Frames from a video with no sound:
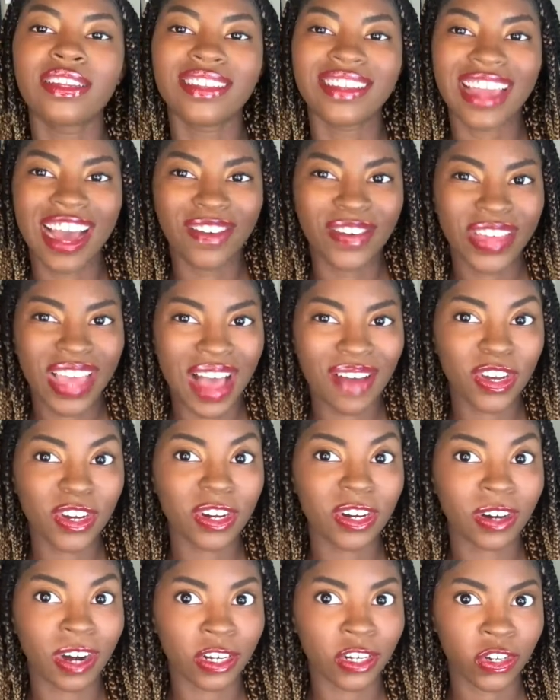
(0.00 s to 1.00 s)
Now we have
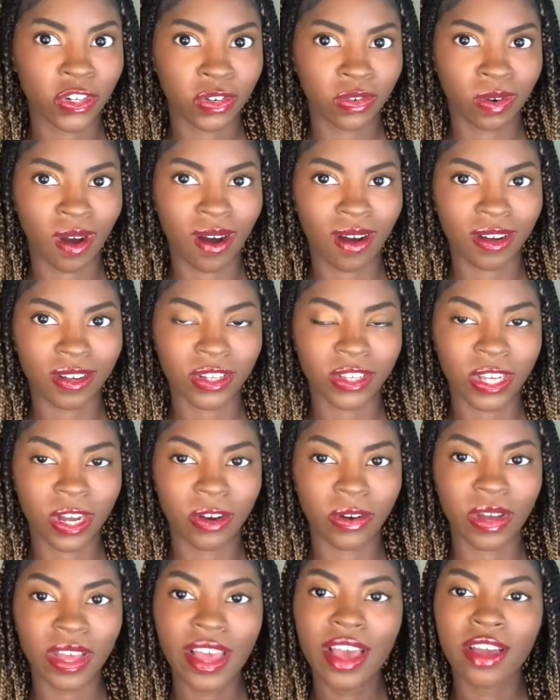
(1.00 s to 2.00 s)
cholesterol.
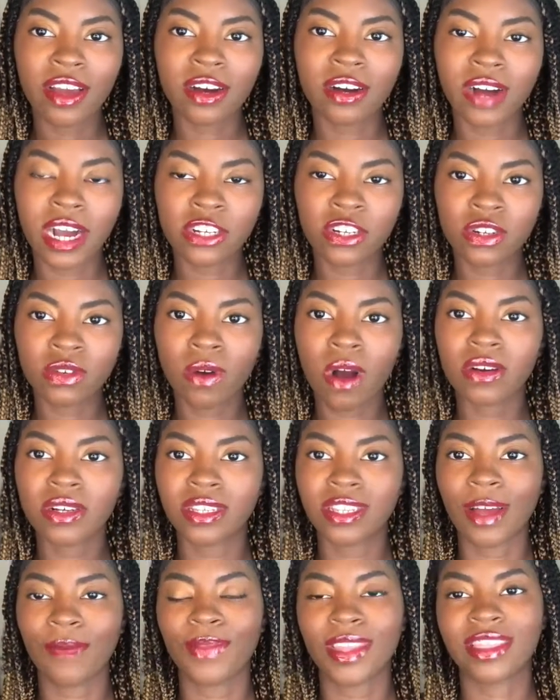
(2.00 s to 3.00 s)
So cholesterol is
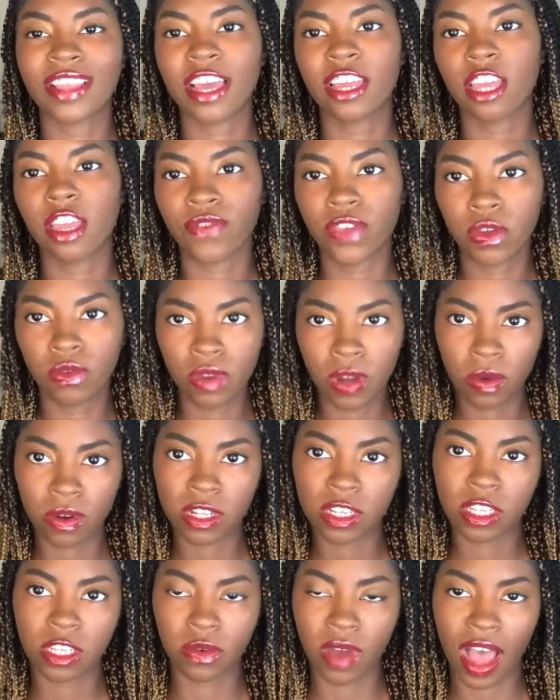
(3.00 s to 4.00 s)
something that if you
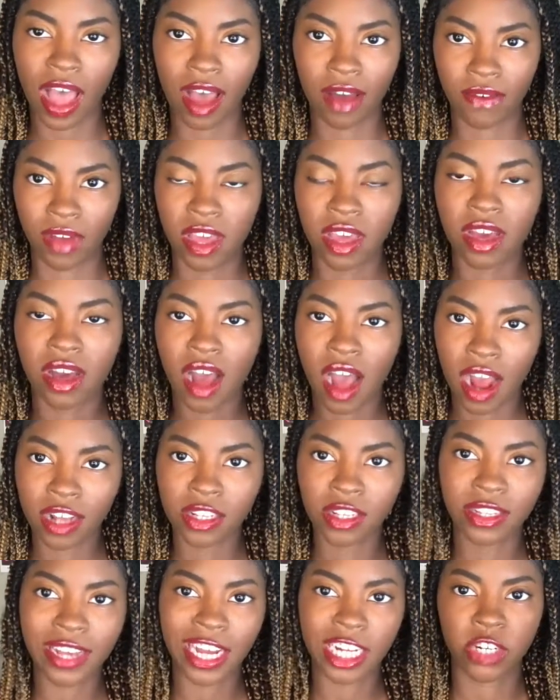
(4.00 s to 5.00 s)
notice you have high
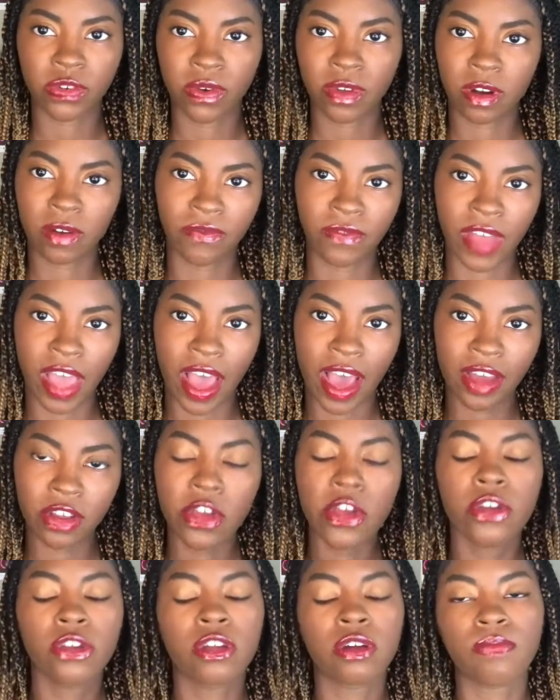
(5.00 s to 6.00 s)
saturated fat,
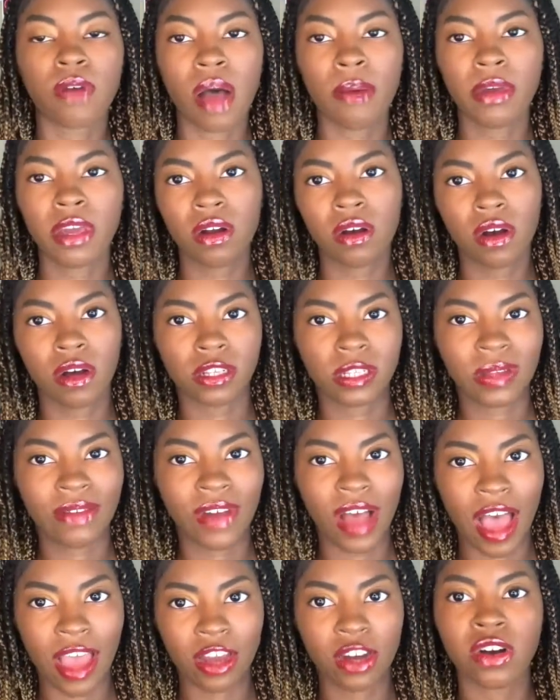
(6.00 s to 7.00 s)
you're probably going to also have
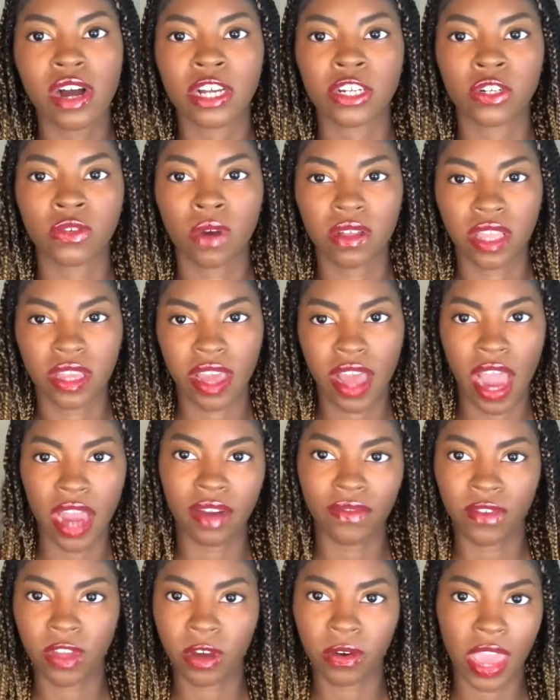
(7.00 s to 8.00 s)
high cholesterol. They kind
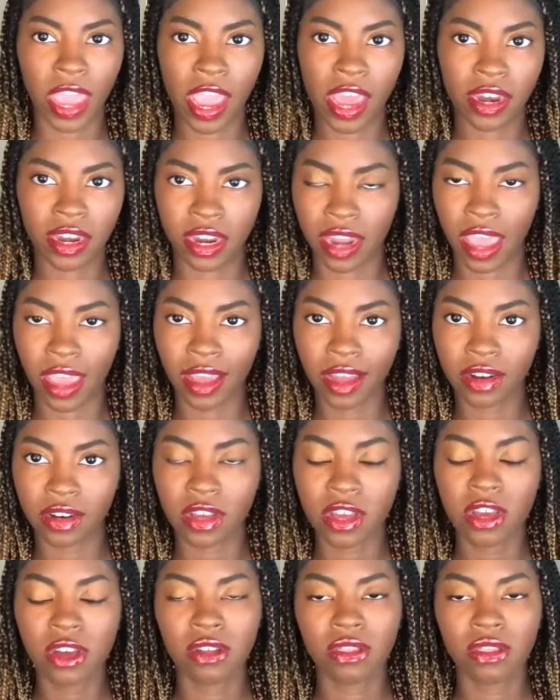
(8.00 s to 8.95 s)
of go hand in hand.